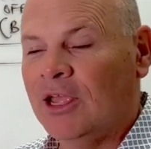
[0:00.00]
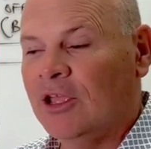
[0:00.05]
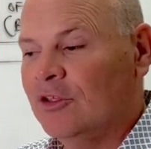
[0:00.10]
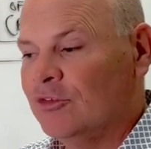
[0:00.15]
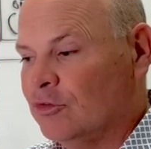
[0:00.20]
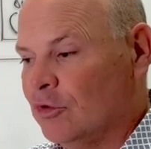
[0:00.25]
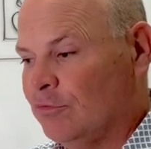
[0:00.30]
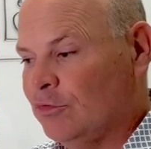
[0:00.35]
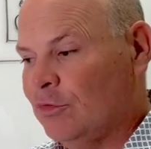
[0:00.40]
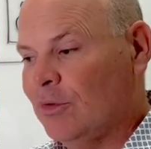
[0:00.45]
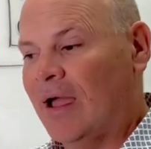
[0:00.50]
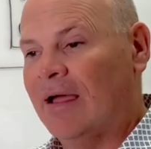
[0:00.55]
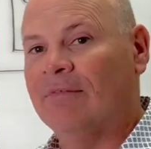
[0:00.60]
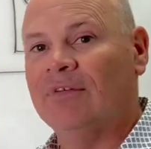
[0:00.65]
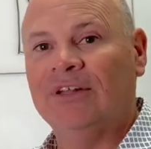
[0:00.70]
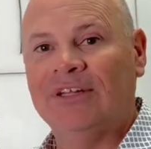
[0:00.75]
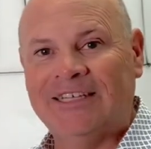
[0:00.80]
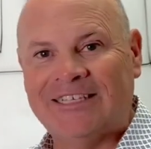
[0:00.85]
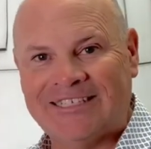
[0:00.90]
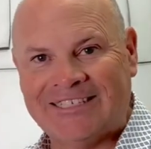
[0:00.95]
So if you have a
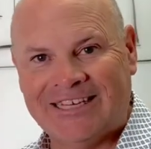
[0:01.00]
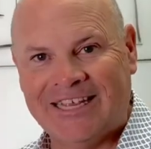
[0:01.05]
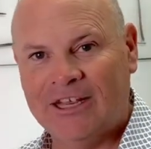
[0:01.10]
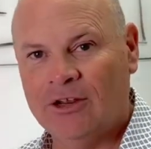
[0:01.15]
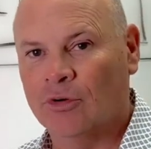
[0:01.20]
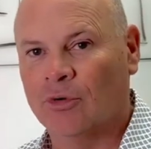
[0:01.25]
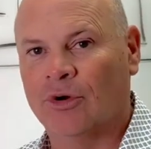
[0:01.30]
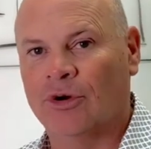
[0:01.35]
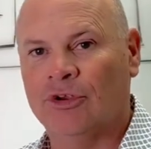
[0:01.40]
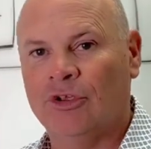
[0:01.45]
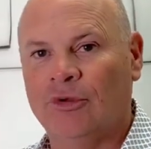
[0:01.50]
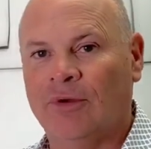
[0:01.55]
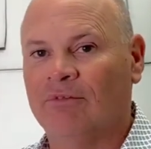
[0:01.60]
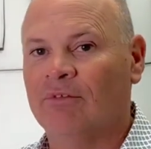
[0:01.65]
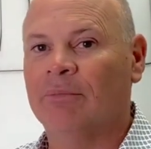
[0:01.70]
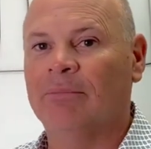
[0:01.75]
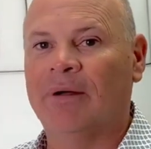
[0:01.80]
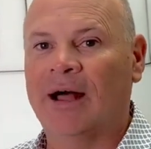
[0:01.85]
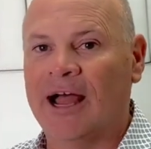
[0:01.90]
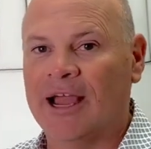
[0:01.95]
listing or you have a
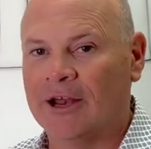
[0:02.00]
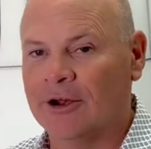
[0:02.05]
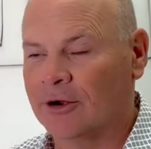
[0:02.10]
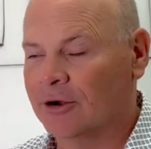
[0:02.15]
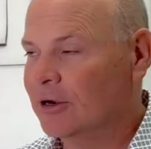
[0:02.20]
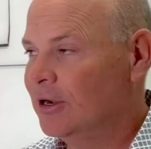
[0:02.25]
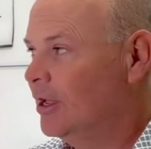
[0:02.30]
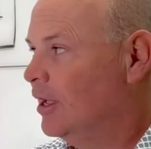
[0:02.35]
buyer,